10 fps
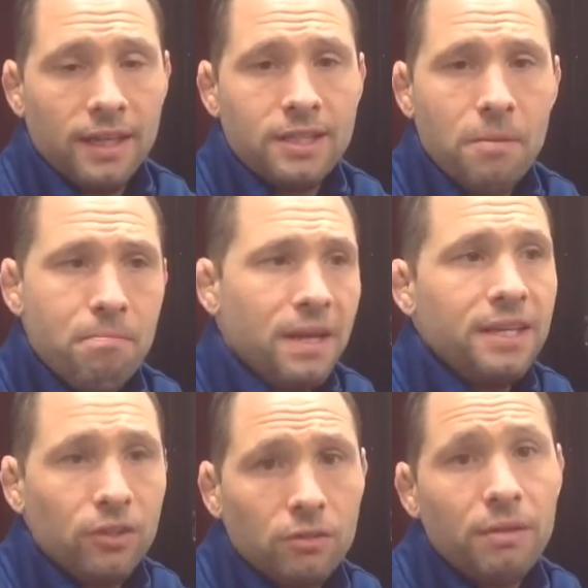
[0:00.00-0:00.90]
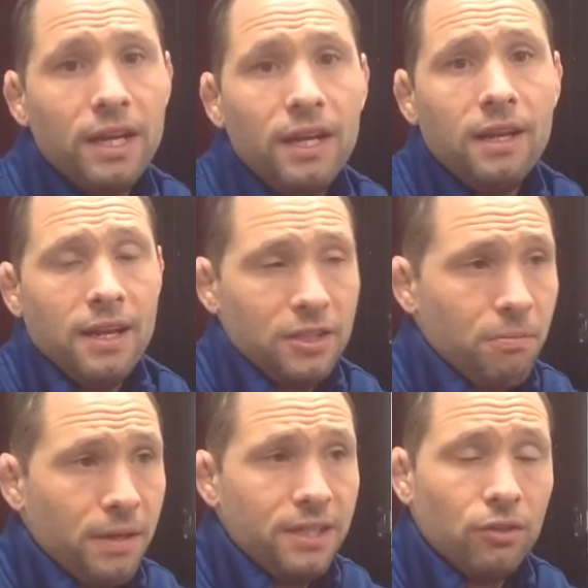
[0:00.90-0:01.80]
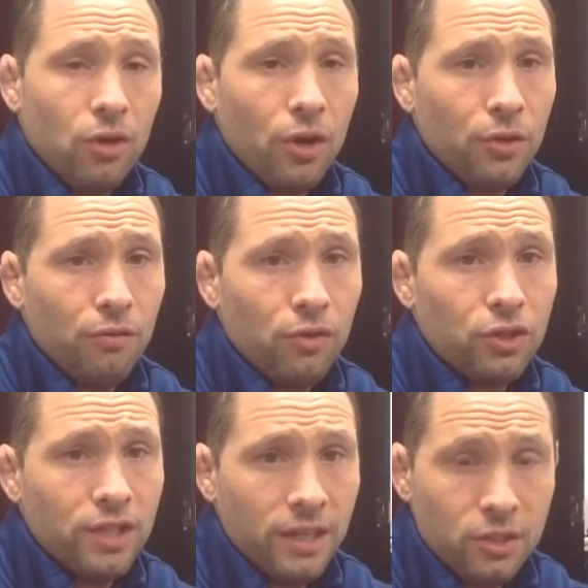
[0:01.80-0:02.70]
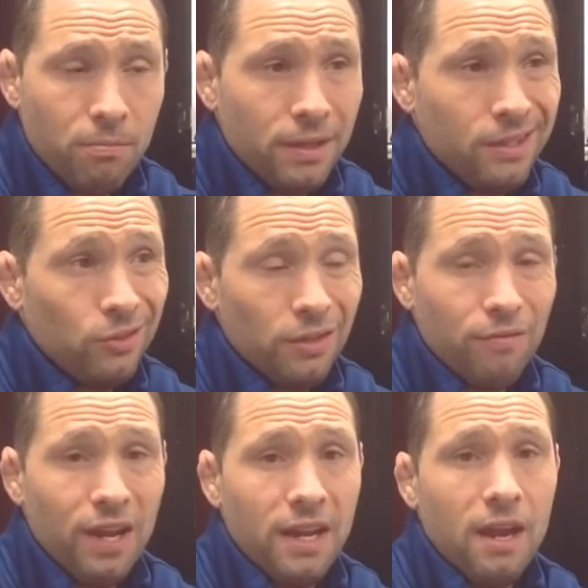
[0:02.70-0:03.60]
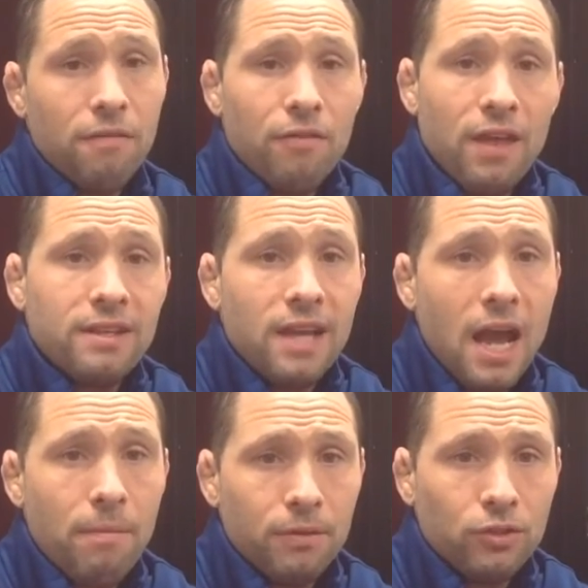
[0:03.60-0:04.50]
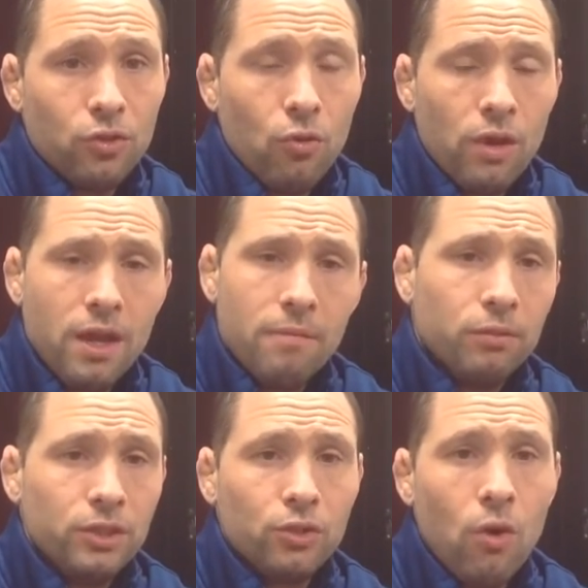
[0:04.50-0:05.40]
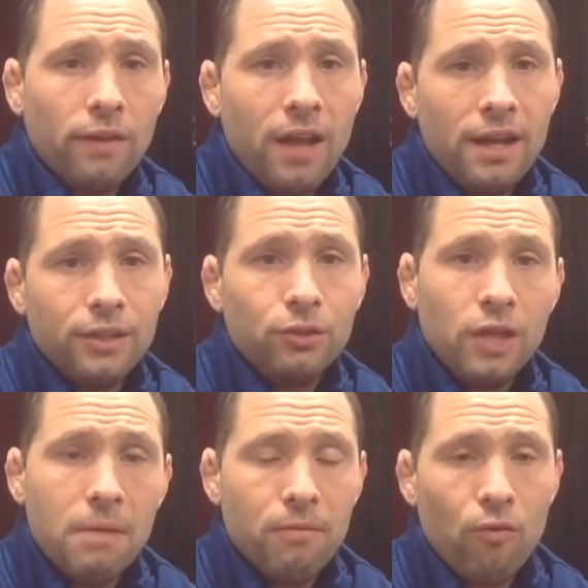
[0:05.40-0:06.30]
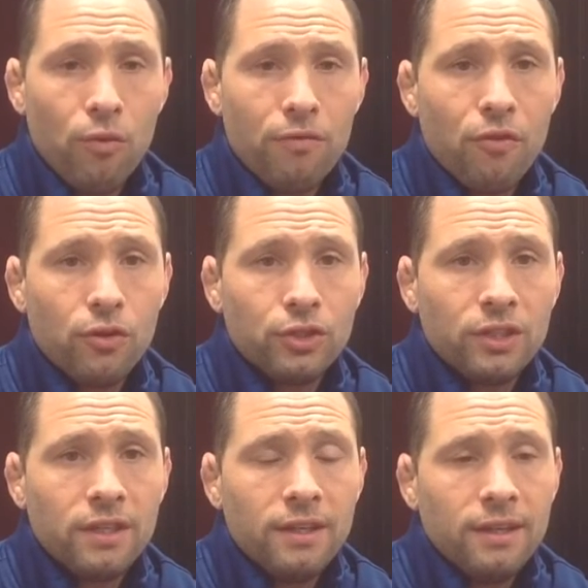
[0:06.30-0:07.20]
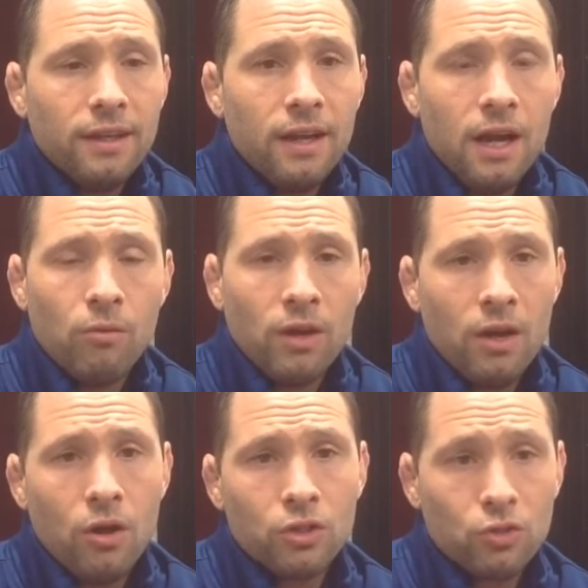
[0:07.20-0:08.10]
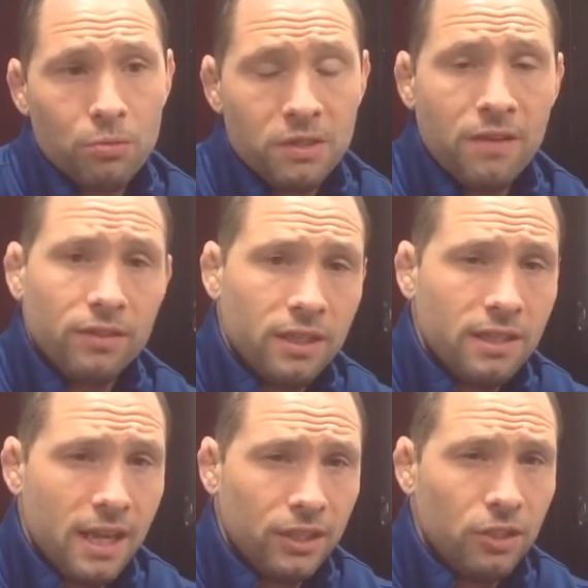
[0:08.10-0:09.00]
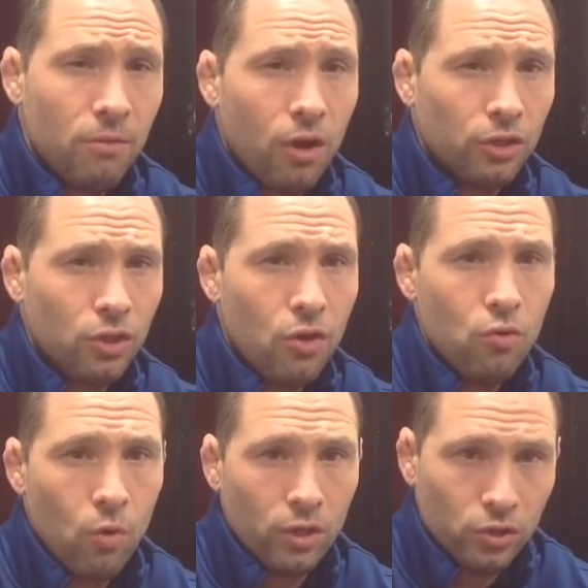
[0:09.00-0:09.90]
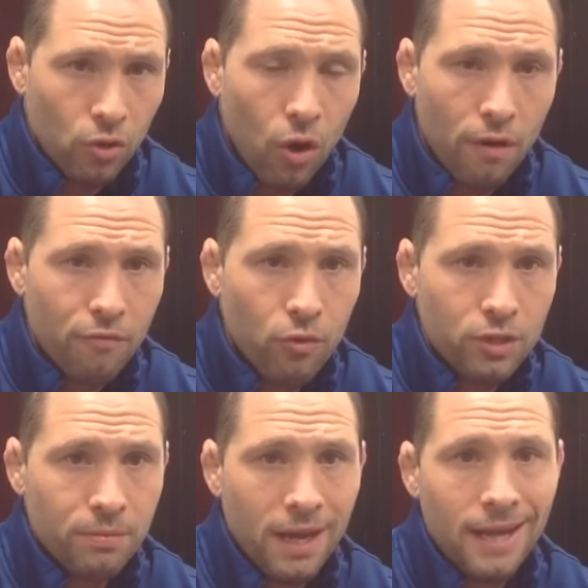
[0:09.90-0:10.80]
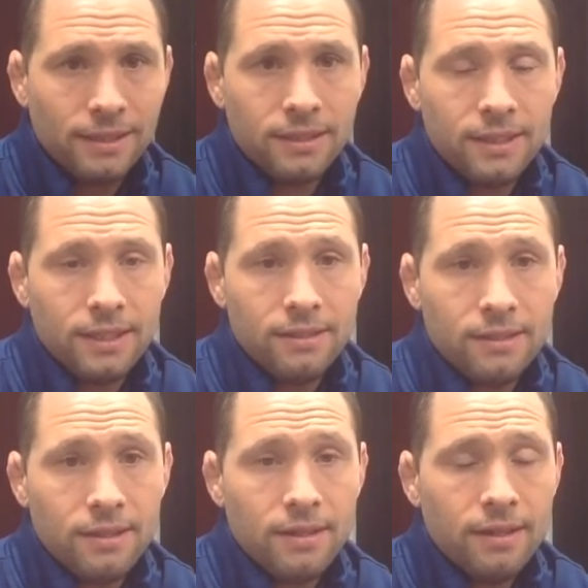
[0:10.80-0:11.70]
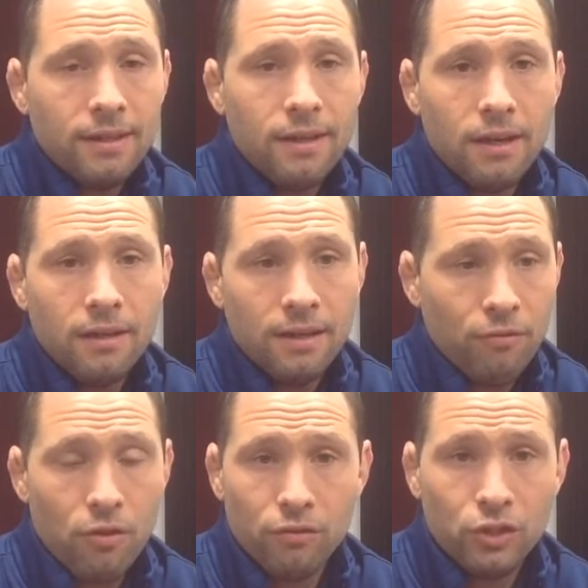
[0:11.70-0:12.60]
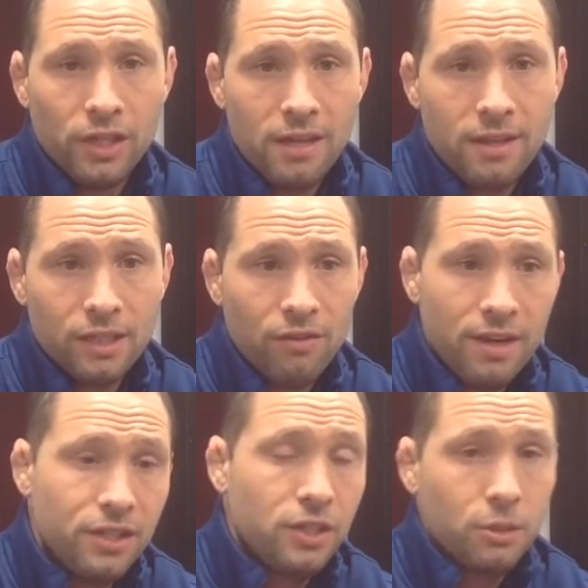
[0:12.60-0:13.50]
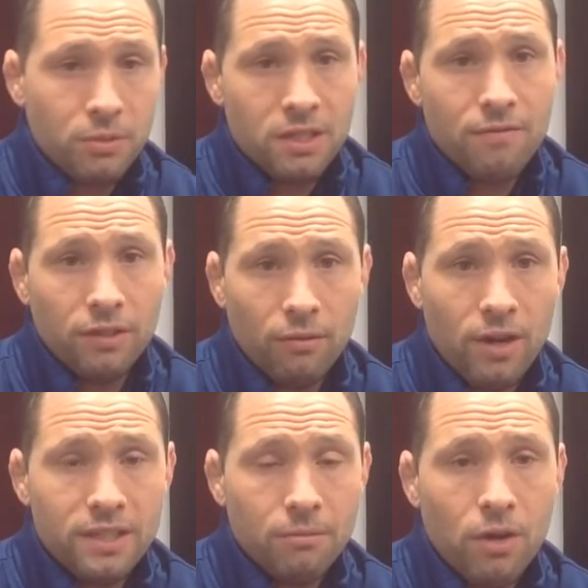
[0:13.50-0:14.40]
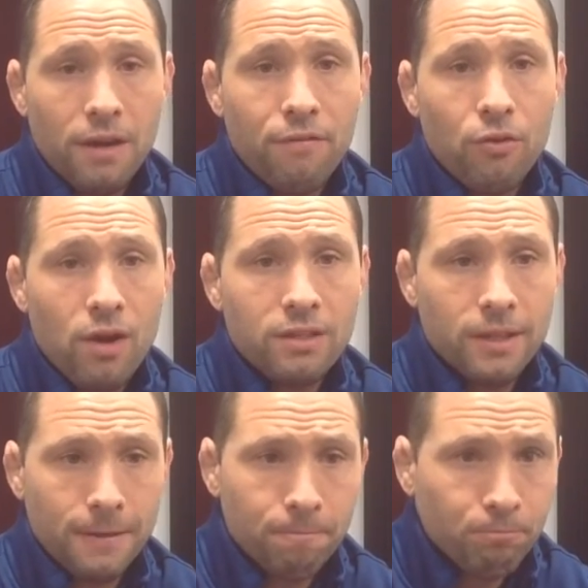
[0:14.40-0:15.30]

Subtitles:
And it's a big deal to me, it's a big deal to our university, and it's a big deal to the VAF for that to happen. So please go online and do that before the first. I want to also specifically thank Jim Harshaw, who works so hard for us behind the scenes for the Virginia Athletics Foundation, specifically raising money for wrestling.